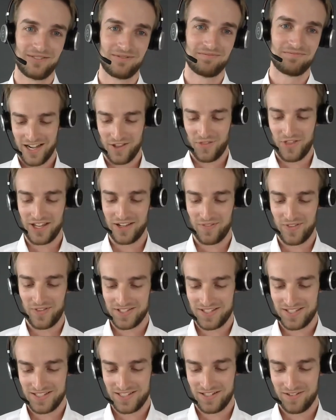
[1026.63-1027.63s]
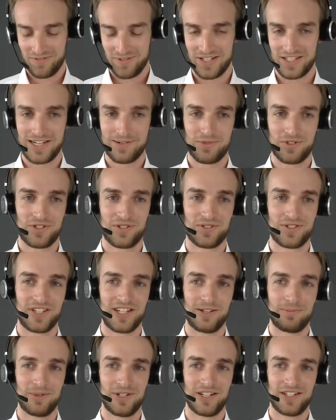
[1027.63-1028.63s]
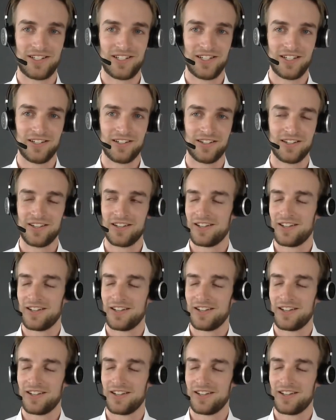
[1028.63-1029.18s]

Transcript: And I think when it comes to sustainability,